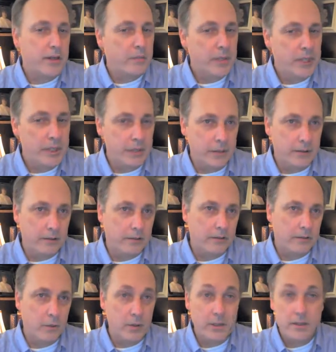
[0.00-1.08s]
opinion,
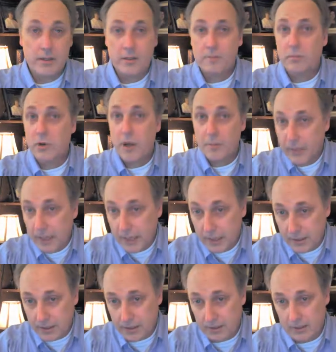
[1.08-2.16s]
or is it
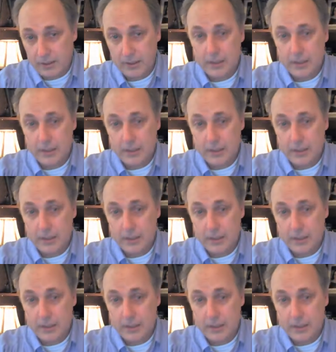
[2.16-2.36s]
propaganda?